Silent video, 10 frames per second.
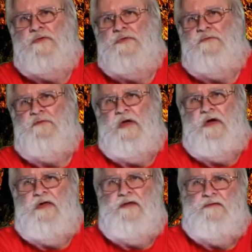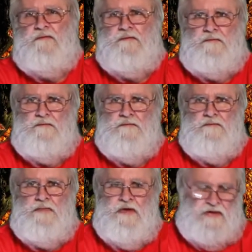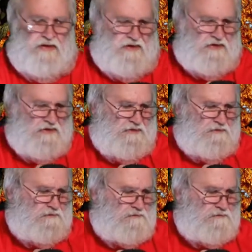you've got an inlet,